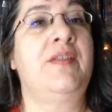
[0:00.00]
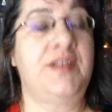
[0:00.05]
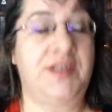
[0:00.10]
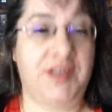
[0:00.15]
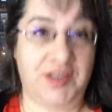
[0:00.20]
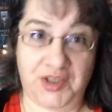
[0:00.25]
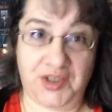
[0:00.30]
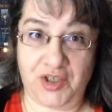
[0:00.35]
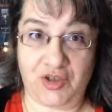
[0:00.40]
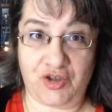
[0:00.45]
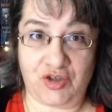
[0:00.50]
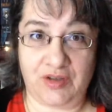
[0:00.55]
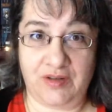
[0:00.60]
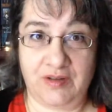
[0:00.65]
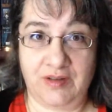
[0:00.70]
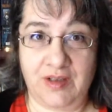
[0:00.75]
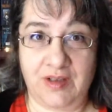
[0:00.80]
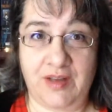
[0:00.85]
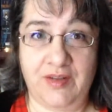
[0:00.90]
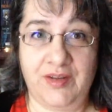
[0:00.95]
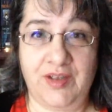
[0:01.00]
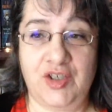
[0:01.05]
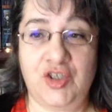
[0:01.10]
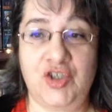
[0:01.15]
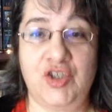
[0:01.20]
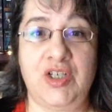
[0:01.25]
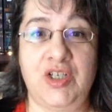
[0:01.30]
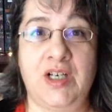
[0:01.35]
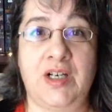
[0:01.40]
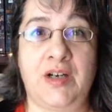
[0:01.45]
decision
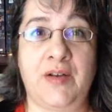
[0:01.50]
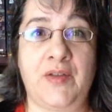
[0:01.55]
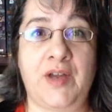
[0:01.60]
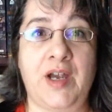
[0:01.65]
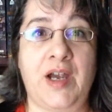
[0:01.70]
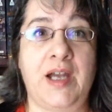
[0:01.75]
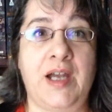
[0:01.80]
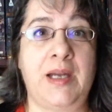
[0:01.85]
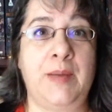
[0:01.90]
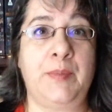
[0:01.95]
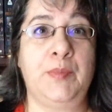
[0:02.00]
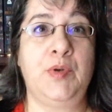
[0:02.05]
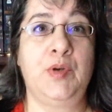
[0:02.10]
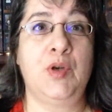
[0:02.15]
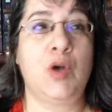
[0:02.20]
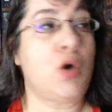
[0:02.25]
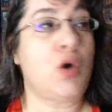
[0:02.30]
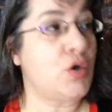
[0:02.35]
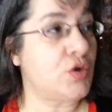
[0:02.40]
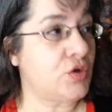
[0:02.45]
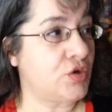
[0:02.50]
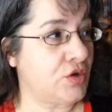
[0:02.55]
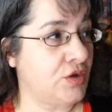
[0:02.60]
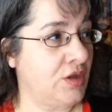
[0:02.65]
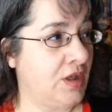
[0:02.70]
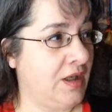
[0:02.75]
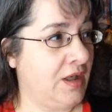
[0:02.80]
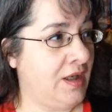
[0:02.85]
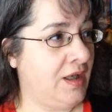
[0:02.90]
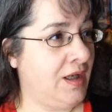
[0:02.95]
this year that I am not
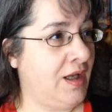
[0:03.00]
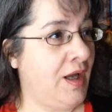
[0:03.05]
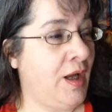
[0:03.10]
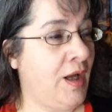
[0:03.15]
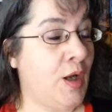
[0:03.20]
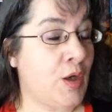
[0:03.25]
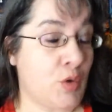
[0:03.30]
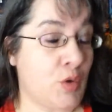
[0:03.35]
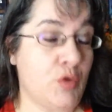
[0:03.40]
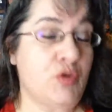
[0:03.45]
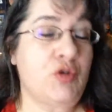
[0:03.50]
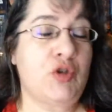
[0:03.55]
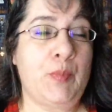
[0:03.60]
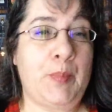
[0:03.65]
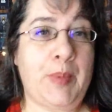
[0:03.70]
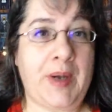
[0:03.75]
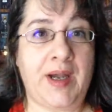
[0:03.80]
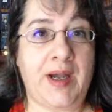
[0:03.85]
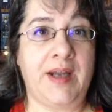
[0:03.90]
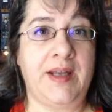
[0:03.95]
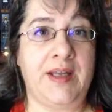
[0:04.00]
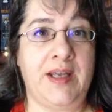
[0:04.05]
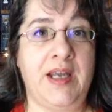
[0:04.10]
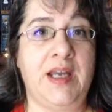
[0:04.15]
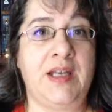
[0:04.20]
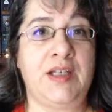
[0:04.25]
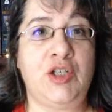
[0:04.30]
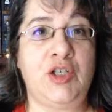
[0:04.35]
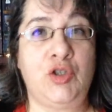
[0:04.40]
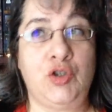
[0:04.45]
going to buy
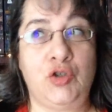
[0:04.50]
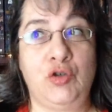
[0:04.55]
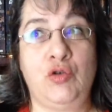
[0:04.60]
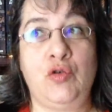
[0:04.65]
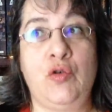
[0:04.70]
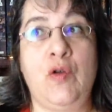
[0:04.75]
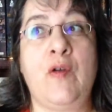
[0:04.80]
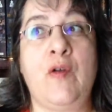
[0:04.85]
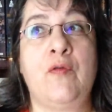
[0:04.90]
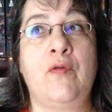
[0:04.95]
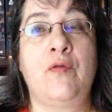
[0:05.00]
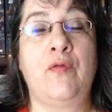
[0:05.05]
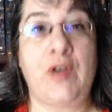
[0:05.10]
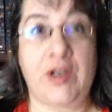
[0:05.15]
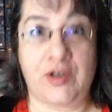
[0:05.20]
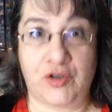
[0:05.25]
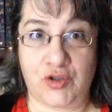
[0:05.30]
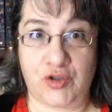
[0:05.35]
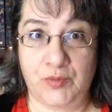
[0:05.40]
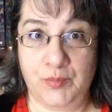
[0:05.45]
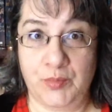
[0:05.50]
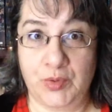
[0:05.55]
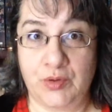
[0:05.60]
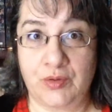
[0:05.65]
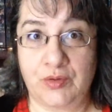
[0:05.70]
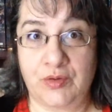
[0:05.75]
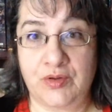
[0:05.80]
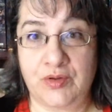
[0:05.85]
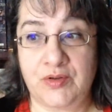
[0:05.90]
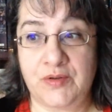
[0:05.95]
any new fiction
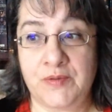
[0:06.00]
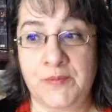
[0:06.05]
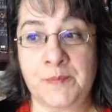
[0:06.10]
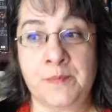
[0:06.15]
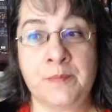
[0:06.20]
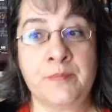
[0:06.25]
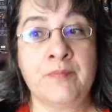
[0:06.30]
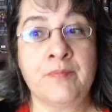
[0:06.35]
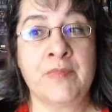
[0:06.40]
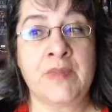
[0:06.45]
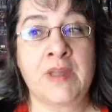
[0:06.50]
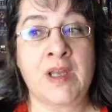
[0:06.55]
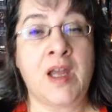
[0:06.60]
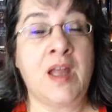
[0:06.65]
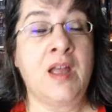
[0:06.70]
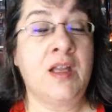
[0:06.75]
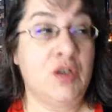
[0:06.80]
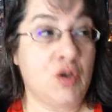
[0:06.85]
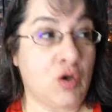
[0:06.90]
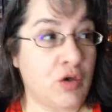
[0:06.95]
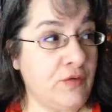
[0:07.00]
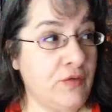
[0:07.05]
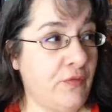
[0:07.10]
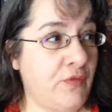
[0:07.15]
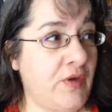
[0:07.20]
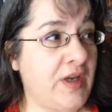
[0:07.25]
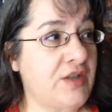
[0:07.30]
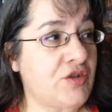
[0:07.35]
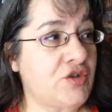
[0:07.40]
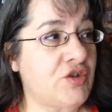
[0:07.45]
books.
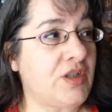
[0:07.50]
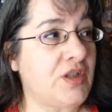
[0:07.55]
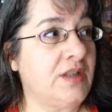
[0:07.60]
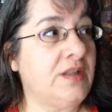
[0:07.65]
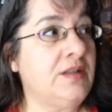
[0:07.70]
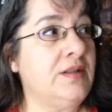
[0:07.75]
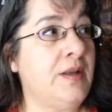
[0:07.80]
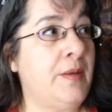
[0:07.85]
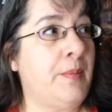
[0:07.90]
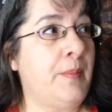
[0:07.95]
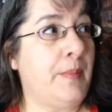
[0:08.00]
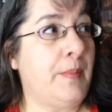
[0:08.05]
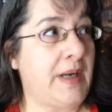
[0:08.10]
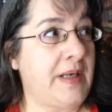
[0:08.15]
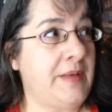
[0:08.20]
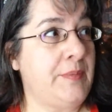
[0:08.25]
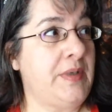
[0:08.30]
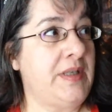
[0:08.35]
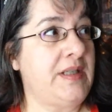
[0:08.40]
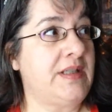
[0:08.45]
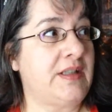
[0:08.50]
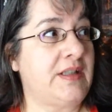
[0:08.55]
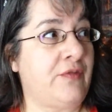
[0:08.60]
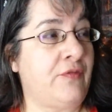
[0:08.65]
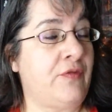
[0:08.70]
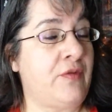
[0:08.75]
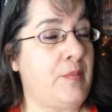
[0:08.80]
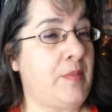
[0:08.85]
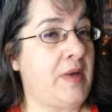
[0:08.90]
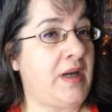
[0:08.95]
Non-fiction might be a
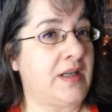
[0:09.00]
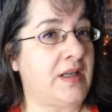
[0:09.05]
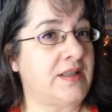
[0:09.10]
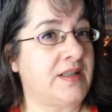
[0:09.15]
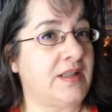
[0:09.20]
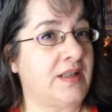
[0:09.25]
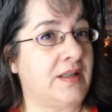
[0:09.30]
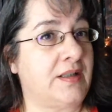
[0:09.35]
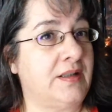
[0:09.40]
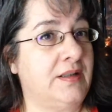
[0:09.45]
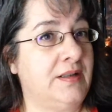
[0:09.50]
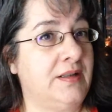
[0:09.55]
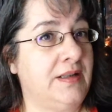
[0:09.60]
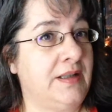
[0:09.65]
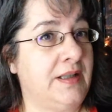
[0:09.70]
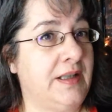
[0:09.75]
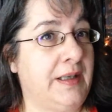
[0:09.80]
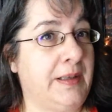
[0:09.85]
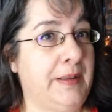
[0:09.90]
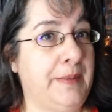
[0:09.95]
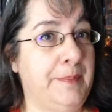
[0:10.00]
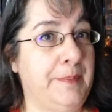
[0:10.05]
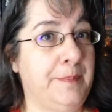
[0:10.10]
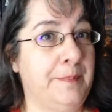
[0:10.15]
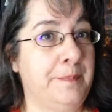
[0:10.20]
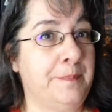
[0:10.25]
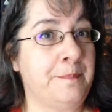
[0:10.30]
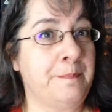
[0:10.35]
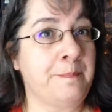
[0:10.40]
different matter, but